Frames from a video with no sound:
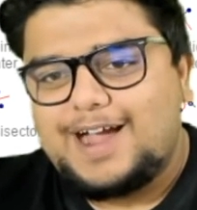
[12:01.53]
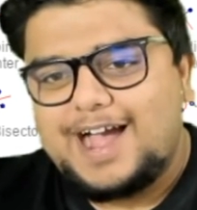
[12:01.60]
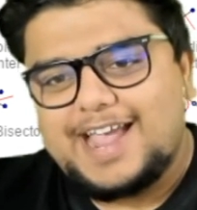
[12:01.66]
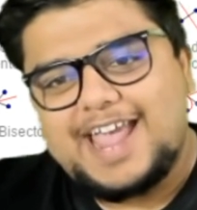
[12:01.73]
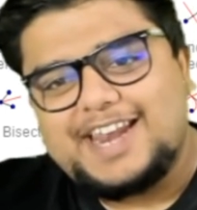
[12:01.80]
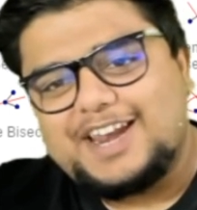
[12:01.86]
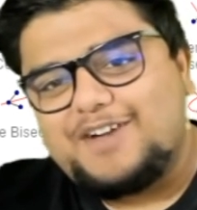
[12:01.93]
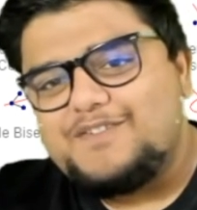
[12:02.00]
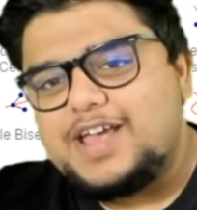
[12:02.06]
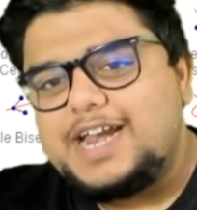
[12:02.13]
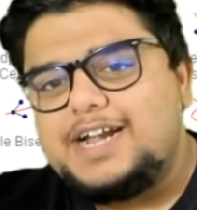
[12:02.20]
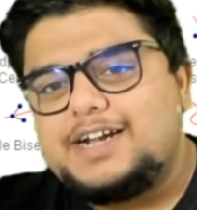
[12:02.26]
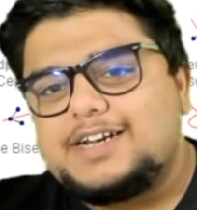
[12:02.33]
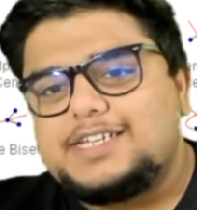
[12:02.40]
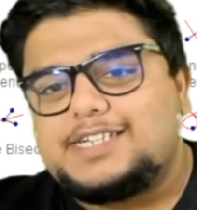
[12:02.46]
Again, a
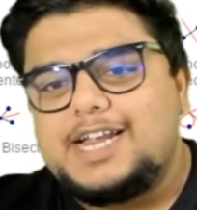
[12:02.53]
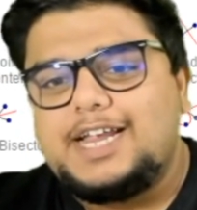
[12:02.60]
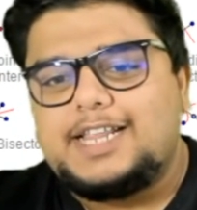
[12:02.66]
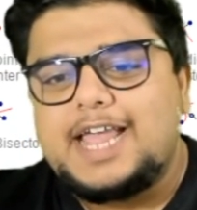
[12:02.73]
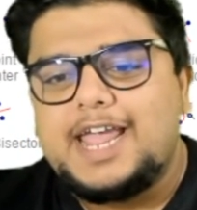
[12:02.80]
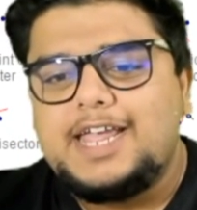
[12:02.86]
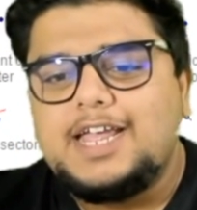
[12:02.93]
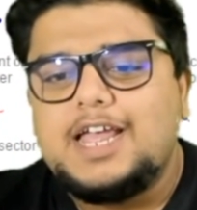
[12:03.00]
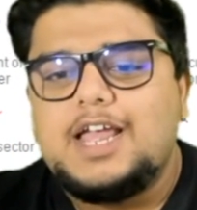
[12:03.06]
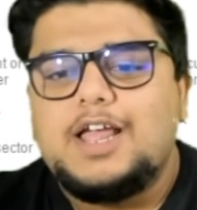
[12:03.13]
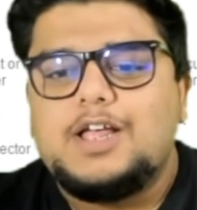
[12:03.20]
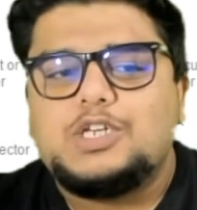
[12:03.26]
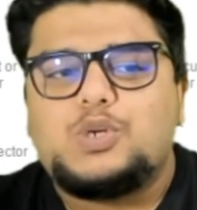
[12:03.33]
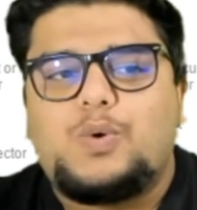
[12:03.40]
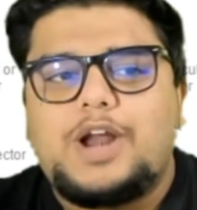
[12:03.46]
very interesting thing.
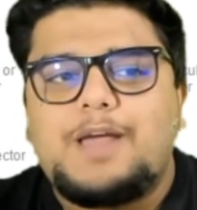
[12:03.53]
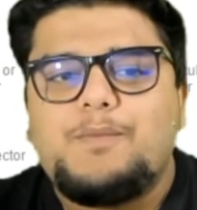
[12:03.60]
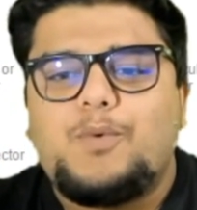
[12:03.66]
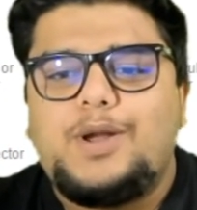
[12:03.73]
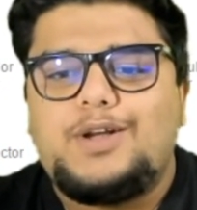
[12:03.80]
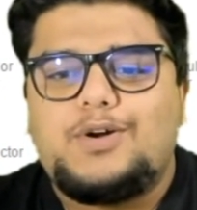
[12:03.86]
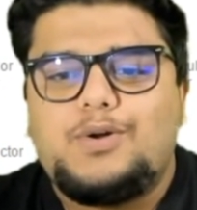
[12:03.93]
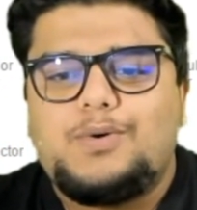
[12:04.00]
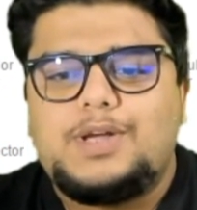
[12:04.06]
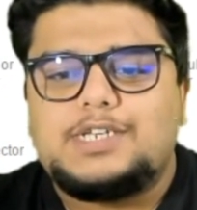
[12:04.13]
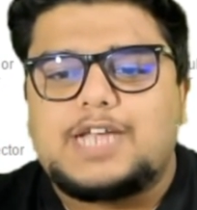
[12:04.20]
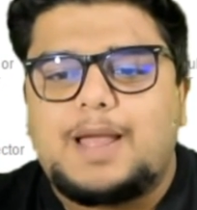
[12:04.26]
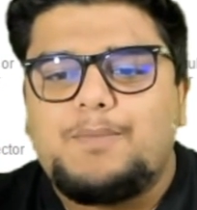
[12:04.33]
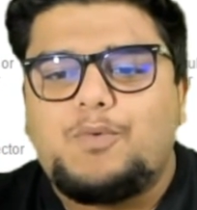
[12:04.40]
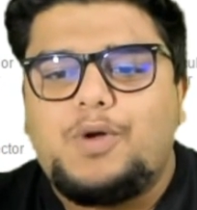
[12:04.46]
So what I'm going to do
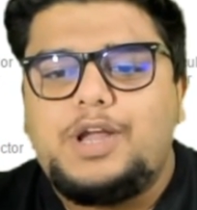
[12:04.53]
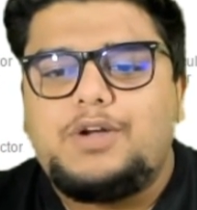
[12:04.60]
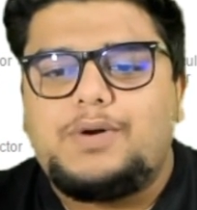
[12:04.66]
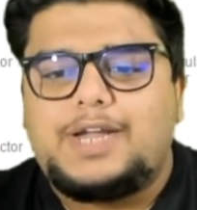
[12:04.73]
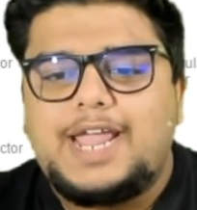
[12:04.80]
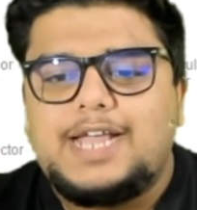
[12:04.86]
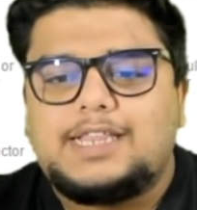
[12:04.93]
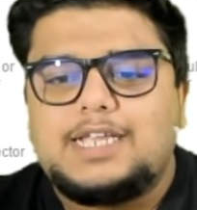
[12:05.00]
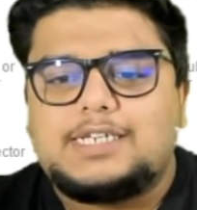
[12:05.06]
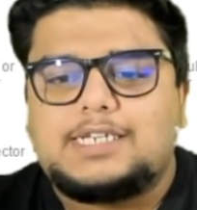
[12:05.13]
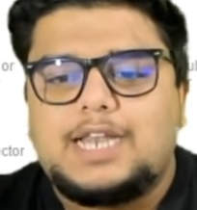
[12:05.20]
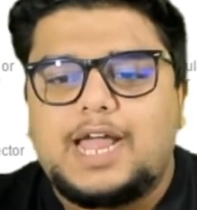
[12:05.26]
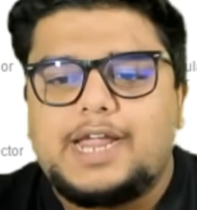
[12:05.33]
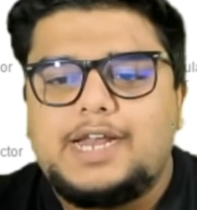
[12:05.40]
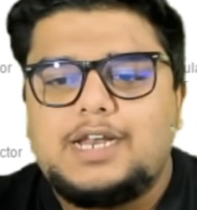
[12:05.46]
is I'm going to take
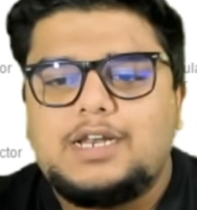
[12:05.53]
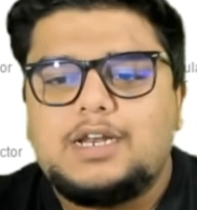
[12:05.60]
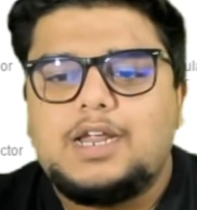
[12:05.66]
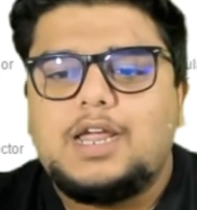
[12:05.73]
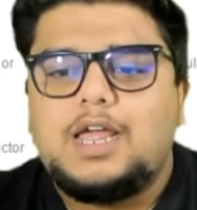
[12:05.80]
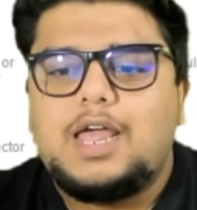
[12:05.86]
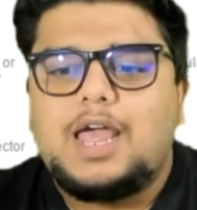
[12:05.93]
this line